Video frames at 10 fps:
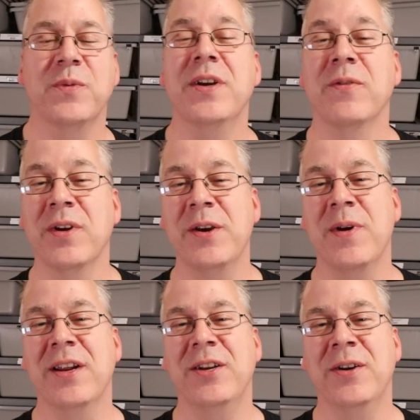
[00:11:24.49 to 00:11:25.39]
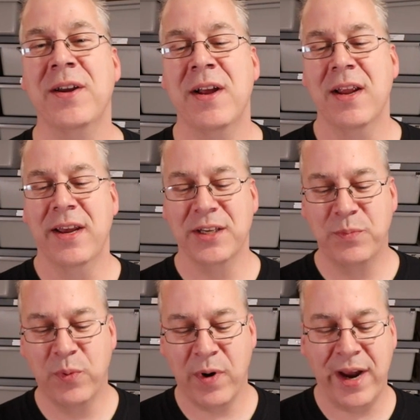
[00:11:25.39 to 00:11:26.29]
What you really want to do is
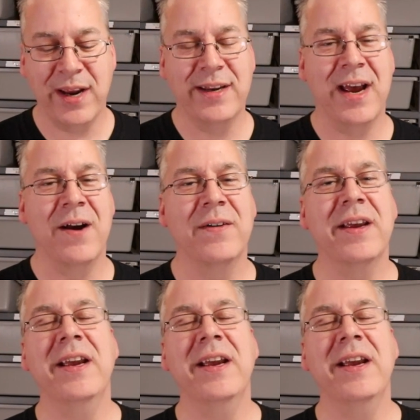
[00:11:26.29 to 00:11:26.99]
break it down to